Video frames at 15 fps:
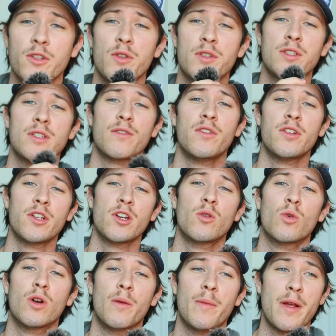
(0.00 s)
so this is a video
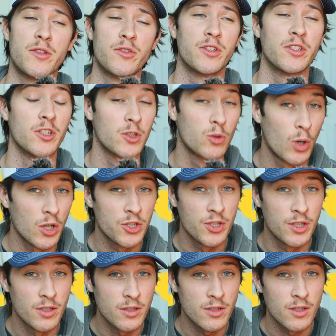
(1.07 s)
where I'm answering your
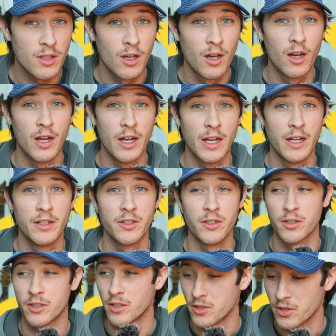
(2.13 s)
questions and
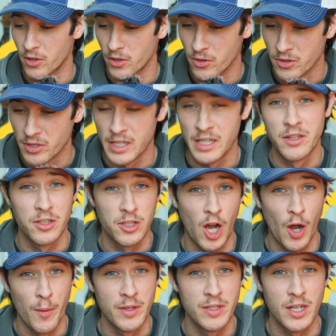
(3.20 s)
your concerns in the
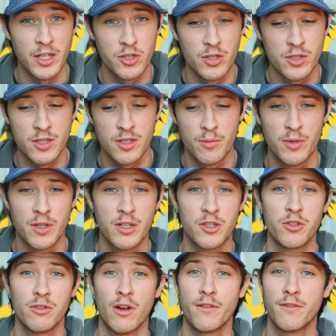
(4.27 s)
comment section. Some
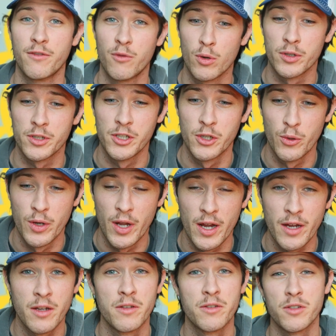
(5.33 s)
things you asked for a
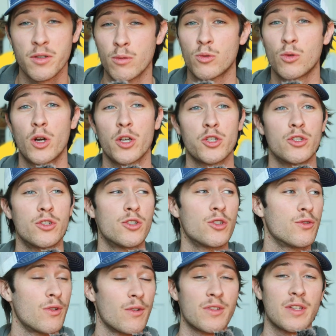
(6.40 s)
Q&A, some questions
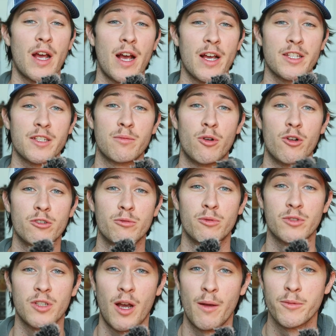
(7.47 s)
you just asked
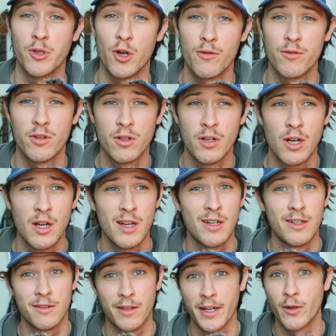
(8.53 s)
multiple times over,
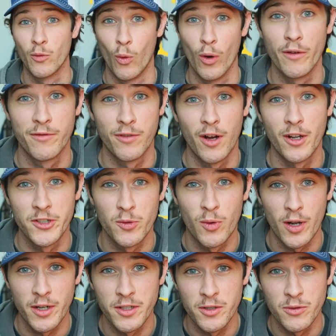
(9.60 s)
like what font do
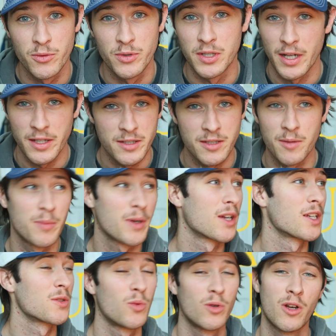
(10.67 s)
I use? That's the
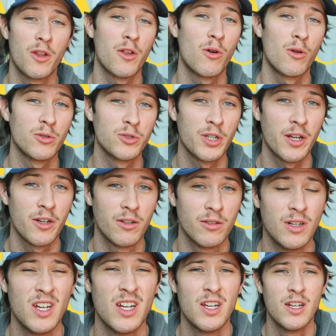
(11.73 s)
biggest one on the whole
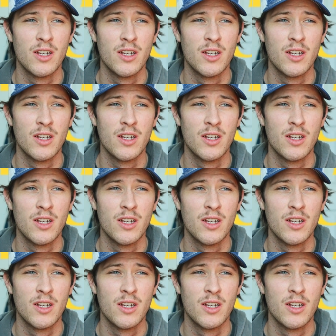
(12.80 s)
channel.